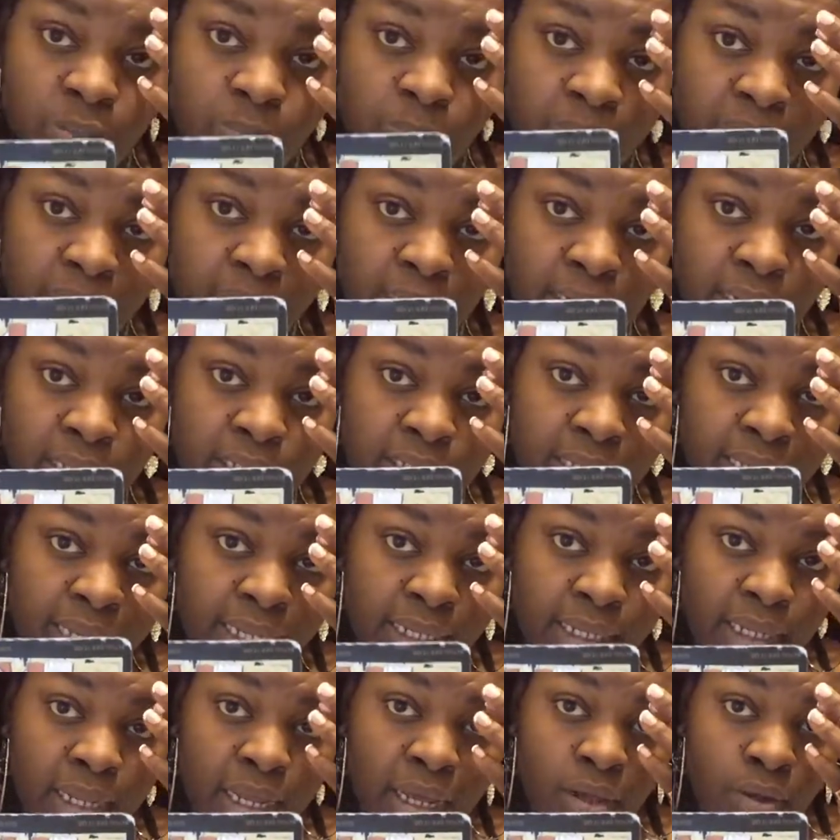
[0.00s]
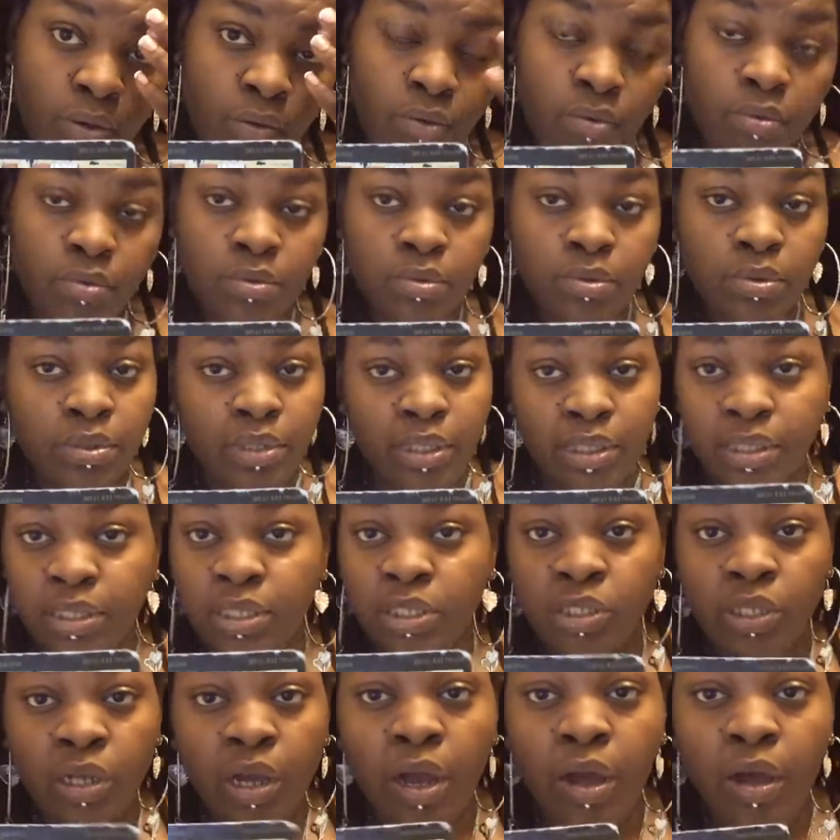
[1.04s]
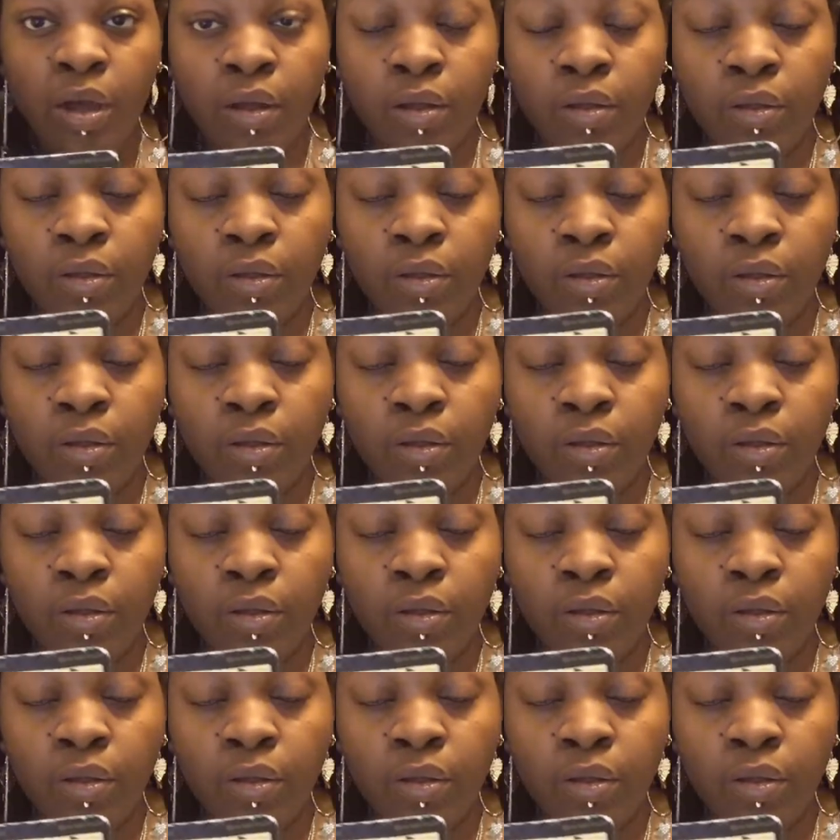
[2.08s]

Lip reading: because, hello, this is y'all.